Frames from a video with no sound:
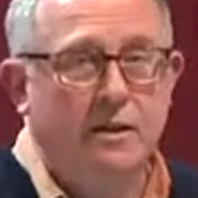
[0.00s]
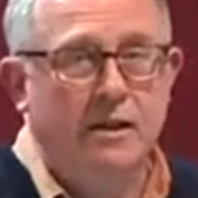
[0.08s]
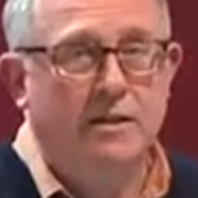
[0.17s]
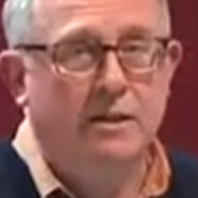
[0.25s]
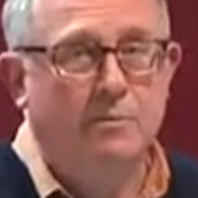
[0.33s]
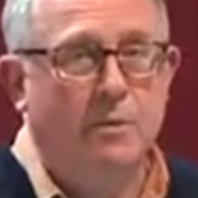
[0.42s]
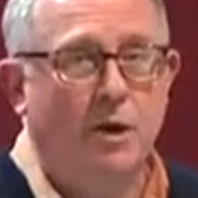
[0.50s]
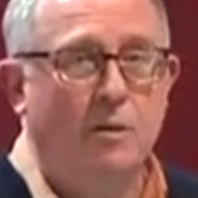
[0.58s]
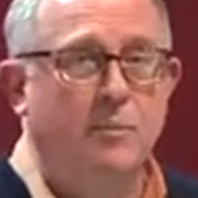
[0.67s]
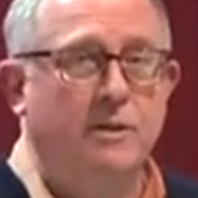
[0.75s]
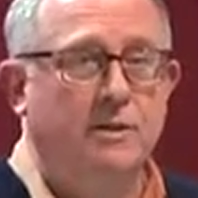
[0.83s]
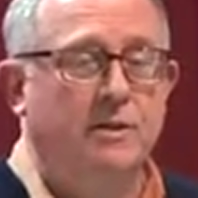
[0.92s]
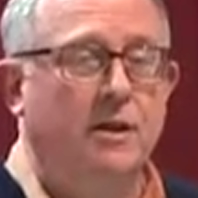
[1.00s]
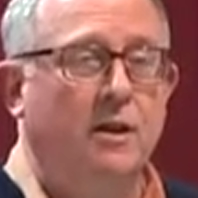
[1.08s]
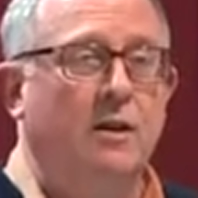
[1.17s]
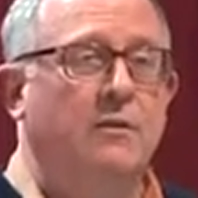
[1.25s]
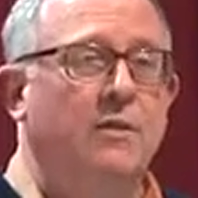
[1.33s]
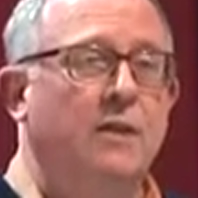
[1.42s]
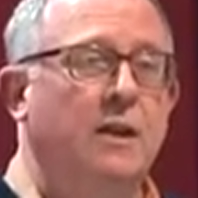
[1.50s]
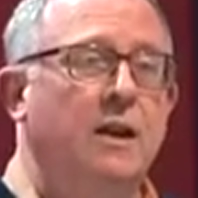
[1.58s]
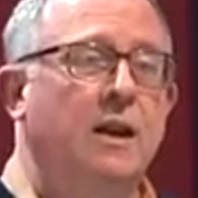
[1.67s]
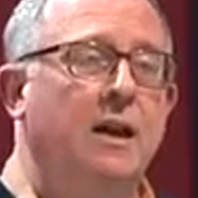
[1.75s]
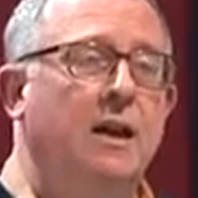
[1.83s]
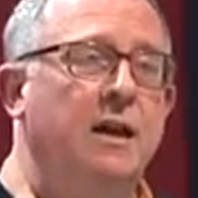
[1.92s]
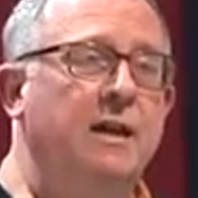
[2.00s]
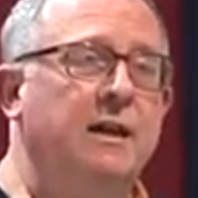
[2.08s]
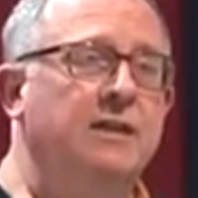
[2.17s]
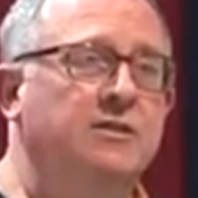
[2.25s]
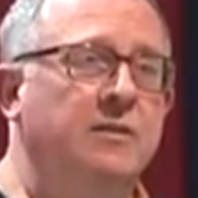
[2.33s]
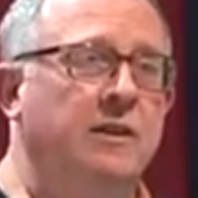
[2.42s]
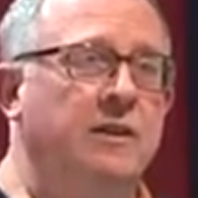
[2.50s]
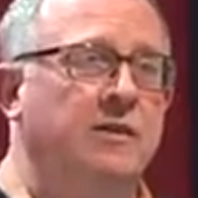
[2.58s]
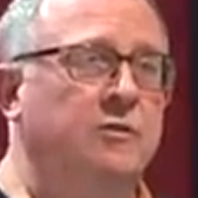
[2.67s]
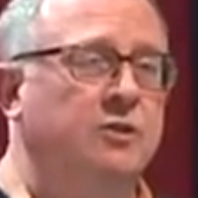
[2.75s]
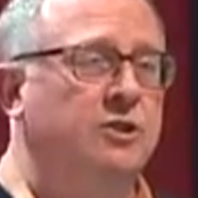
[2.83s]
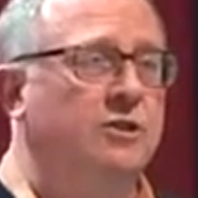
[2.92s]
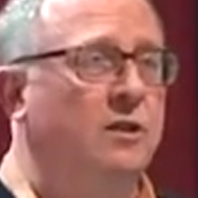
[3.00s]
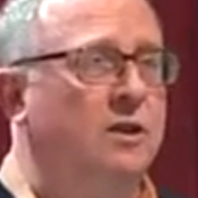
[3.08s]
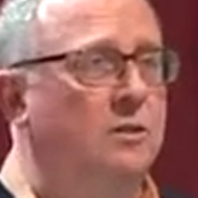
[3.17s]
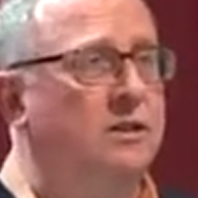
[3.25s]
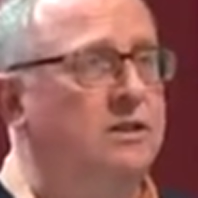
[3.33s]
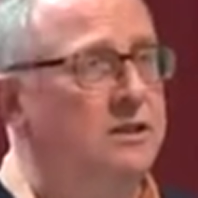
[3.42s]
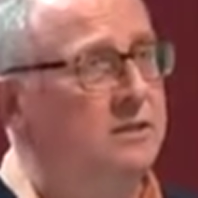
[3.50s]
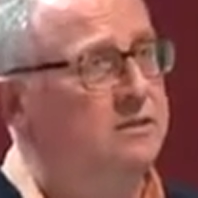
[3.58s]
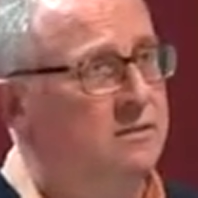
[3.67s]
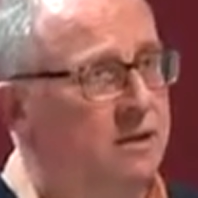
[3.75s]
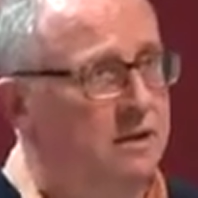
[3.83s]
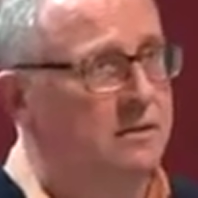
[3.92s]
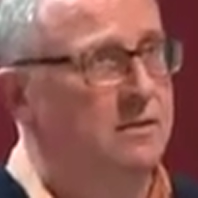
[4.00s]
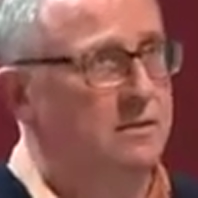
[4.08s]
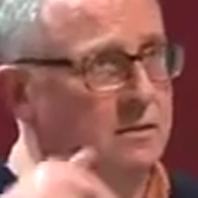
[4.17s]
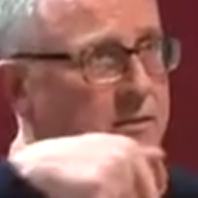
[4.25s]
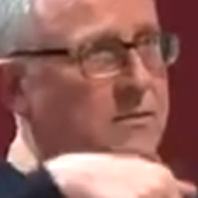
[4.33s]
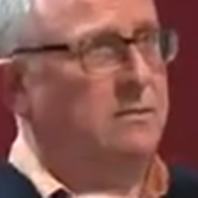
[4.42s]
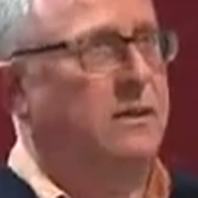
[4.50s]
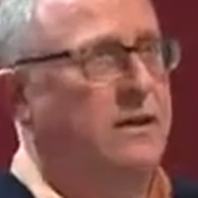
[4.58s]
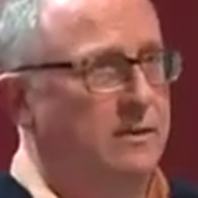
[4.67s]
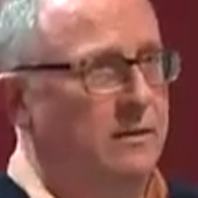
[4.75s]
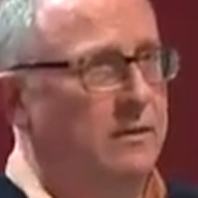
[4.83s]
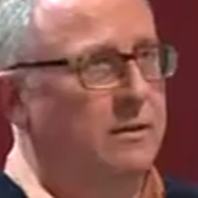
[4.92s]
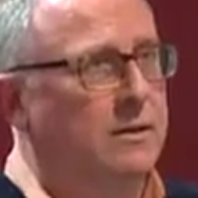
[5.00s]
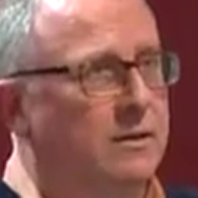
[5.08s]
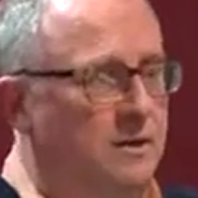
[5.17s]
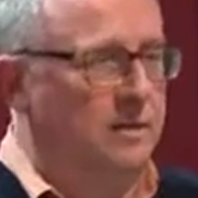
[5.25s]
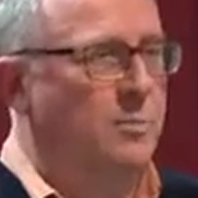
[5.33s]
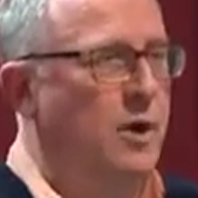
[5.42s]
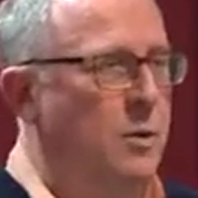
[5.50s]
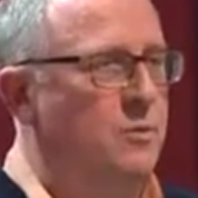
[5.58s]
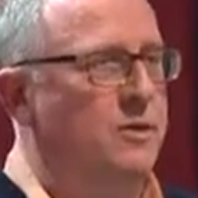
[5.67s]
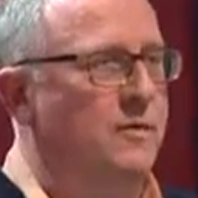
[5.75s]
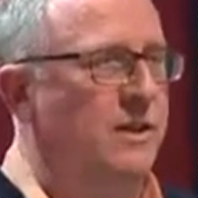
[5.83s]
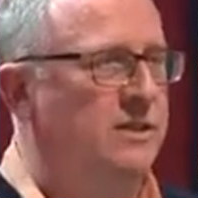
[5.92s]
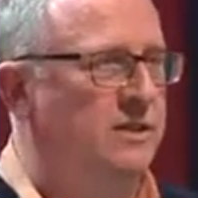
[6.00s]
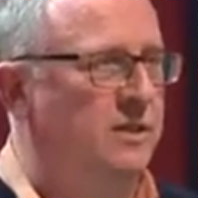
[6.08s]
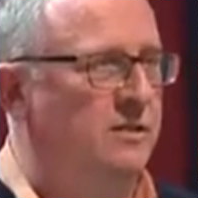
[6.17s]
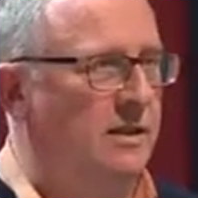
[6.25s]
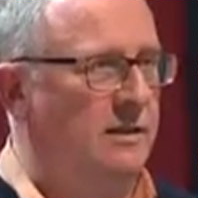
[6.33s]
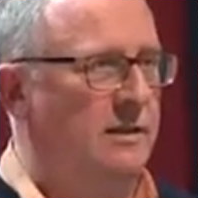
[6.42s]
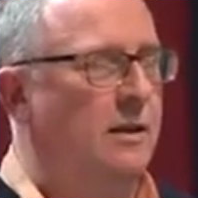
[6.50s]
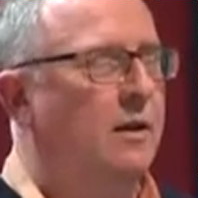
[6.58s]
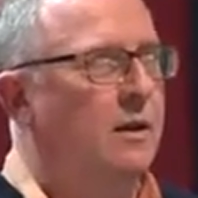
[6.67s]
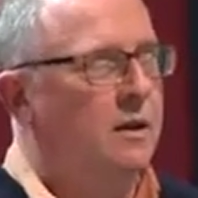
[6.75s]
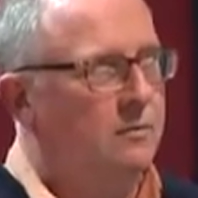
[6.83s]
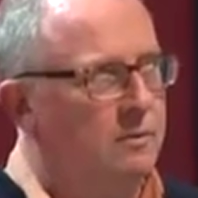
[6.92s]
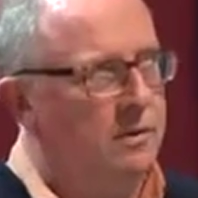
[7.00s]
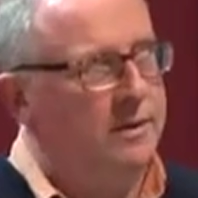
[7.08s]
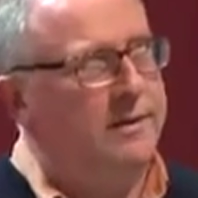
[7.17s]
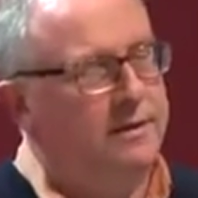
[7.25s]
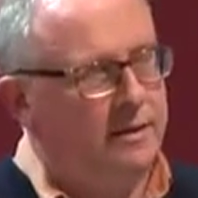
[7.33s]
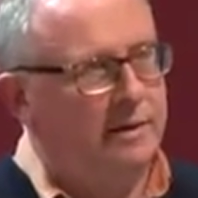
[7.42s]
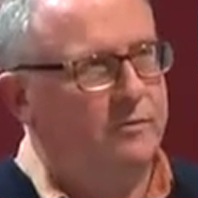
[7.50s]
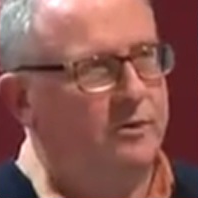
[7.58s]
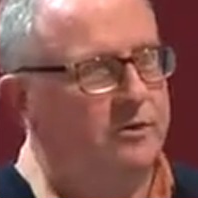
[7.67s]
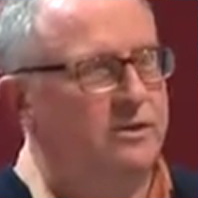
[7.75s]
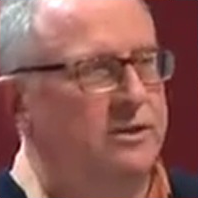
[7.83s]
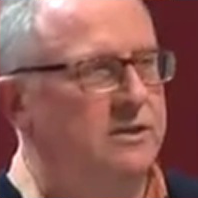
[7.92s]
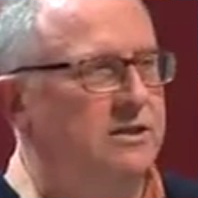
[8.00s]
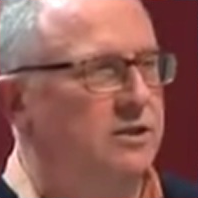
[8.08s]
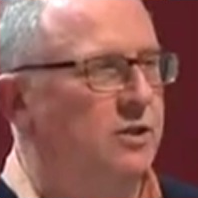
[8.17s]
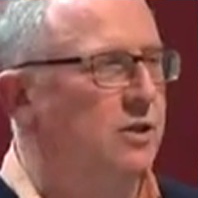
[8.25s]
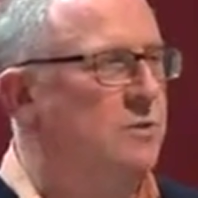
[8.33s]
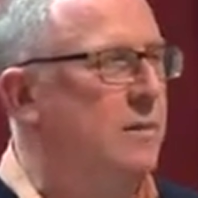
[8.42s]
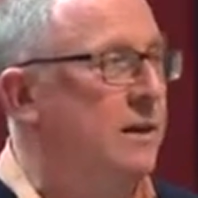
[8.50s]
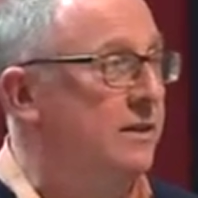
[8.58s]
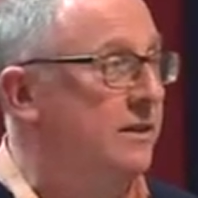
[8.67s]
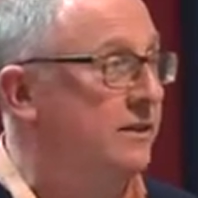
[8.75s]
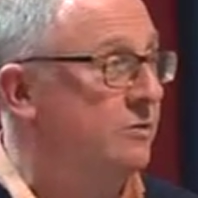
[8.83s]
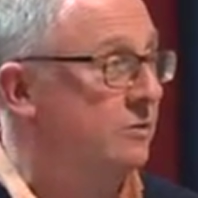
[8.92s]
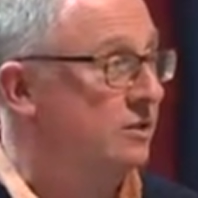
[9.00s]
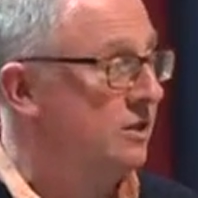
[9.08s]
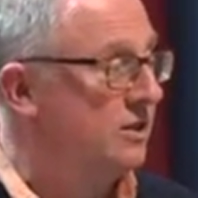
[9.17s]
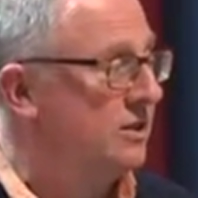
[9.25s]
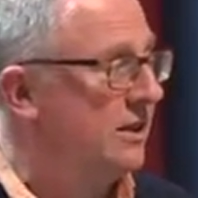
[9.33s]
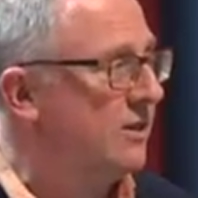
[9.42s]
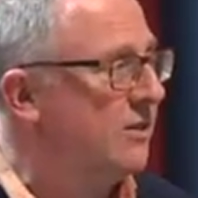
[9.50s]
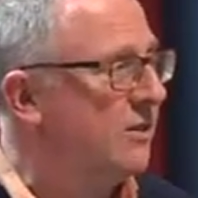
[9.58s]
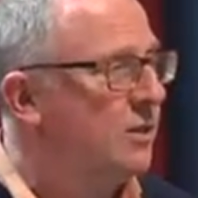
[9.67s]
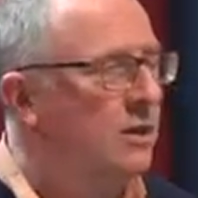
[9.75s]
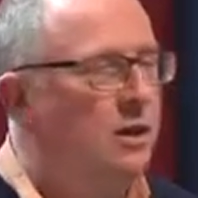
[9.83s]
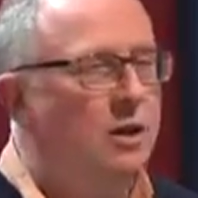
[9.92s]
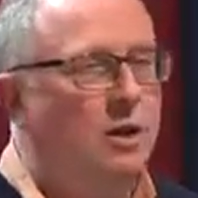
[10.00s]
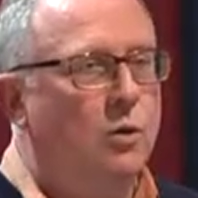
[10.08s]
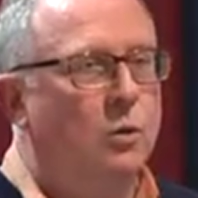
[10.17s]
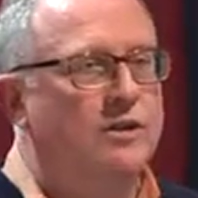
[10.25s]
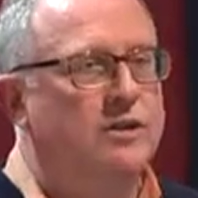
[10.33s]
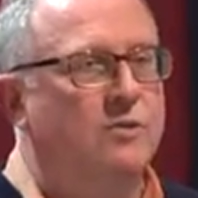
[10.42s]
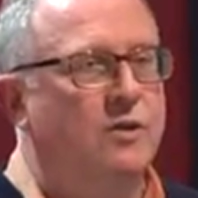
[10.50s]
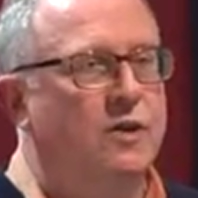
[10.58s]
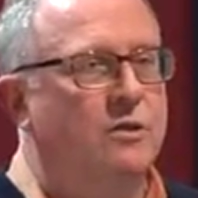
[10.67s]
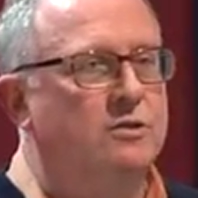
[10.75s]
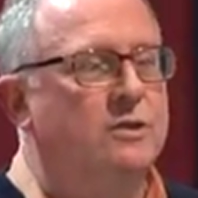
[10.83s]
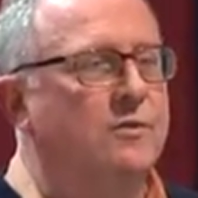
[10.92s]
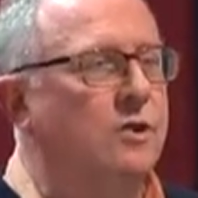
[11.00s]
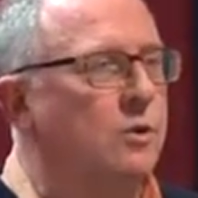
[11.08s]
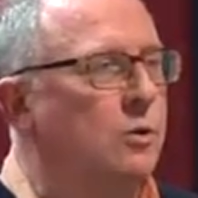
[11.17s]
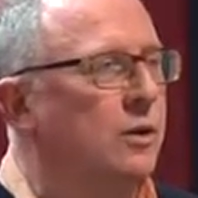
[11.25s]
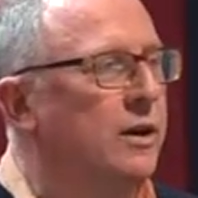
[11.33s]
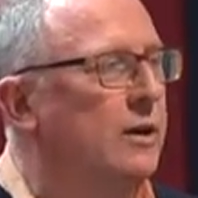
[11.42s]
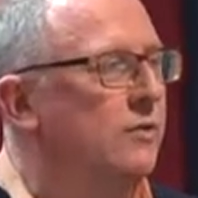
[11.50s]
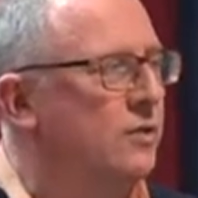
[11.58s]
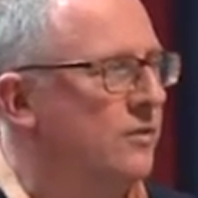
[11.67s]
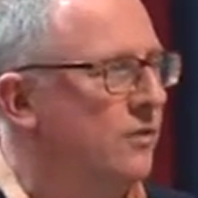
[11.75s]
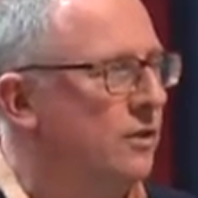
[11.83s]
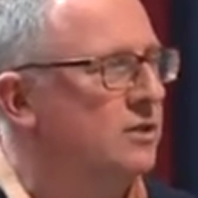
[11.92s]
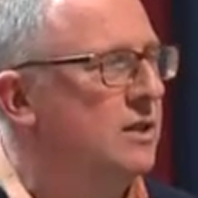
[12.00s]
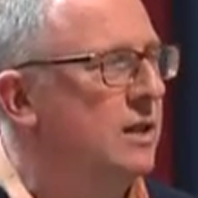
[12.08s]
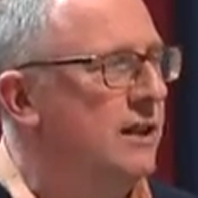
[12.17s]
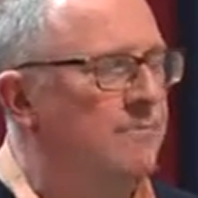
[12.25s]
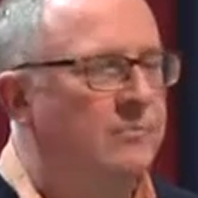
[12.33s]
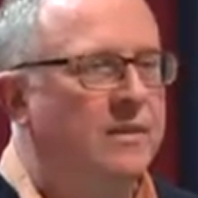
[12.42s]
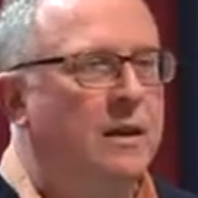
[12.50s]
in the Department of English and Related Literature, although this is not here, the Department of English and Related Literature. This is the Humanities Research Centre, which for those of you who are here for the first time,